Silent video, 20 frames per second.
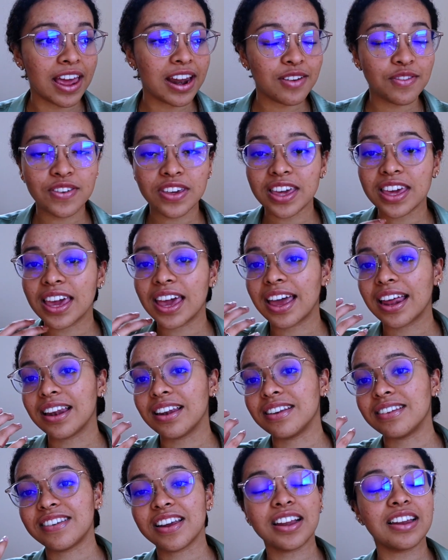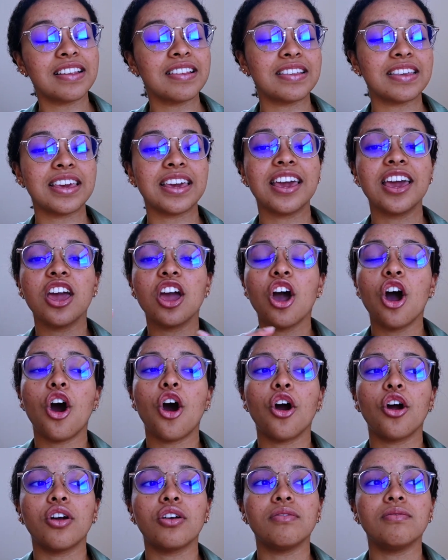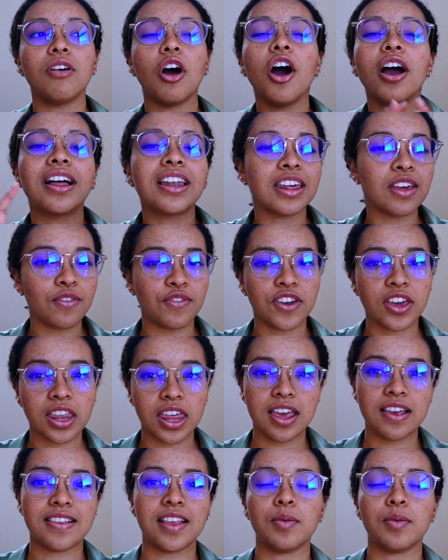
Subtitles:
envy and jealousy are ugly feelings,